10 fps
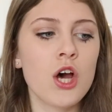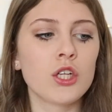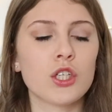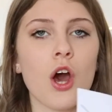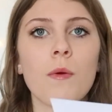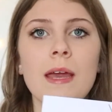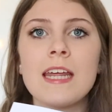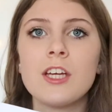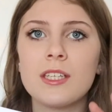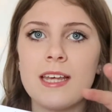So in
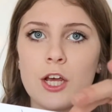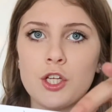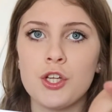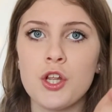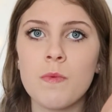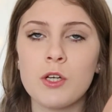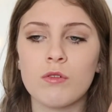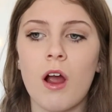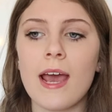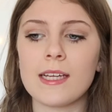each section you would
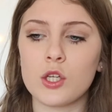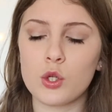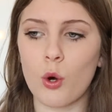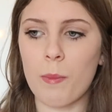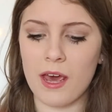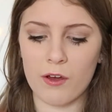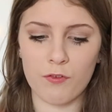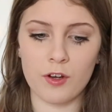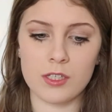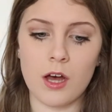write a topic.
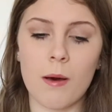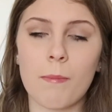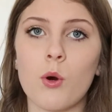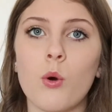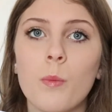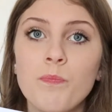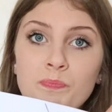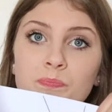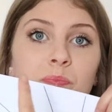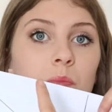For example,
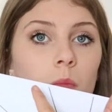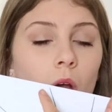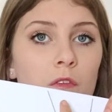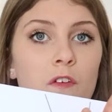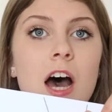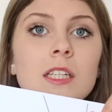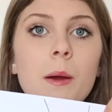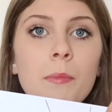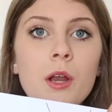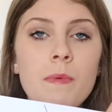first
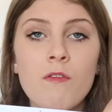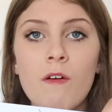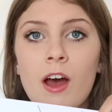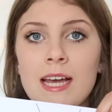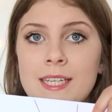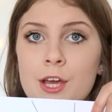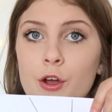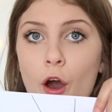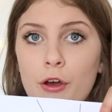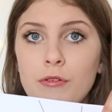I'm going to be revising
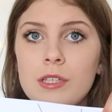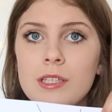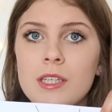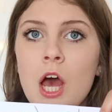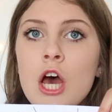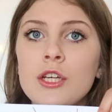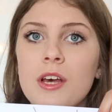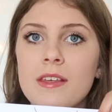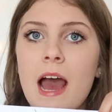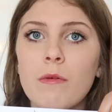coasts,
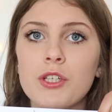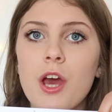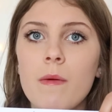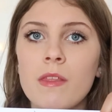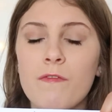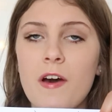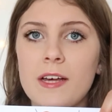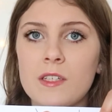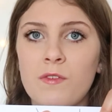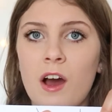so that would go in the
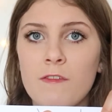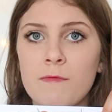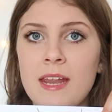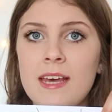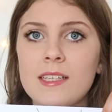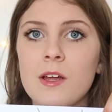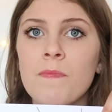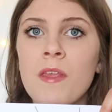first 5 minutes.